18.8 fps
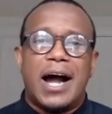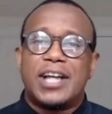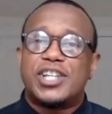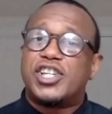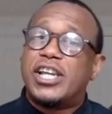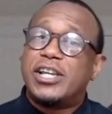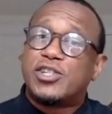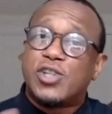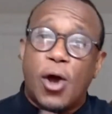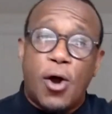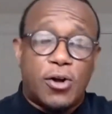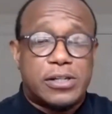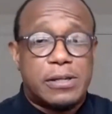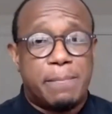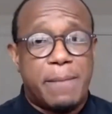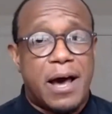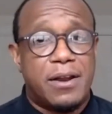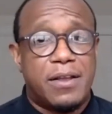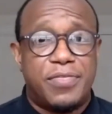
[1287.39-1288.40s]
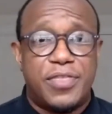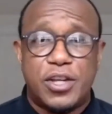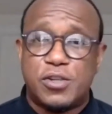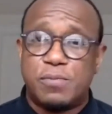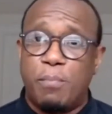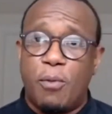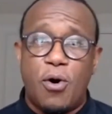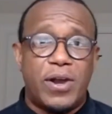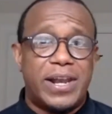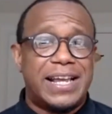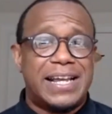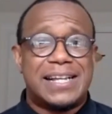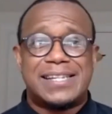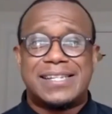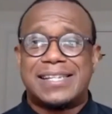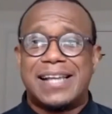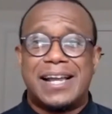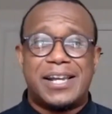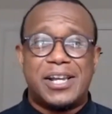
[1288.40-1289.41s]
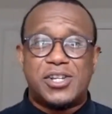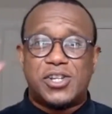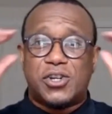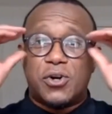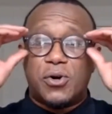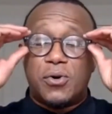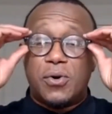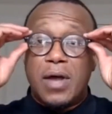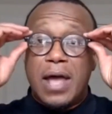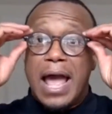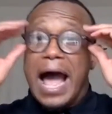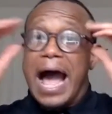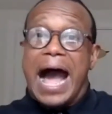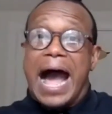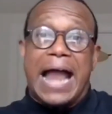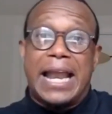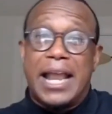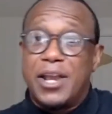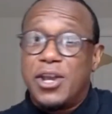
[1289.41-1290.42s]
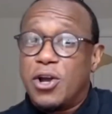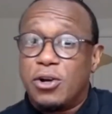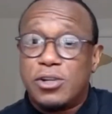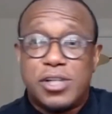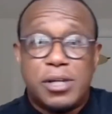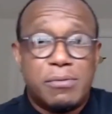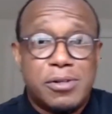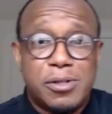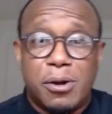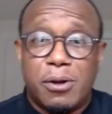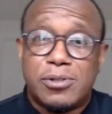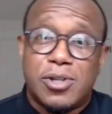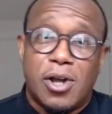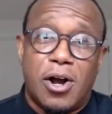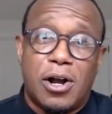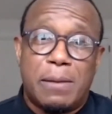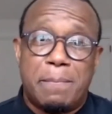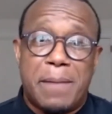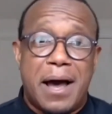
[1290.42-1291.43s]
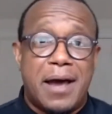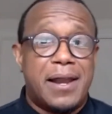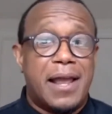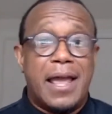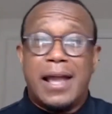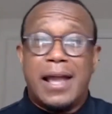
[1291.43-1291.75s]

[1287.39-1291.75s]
She talked about it this morning in Sunday school. I didn't know she was going to talk about it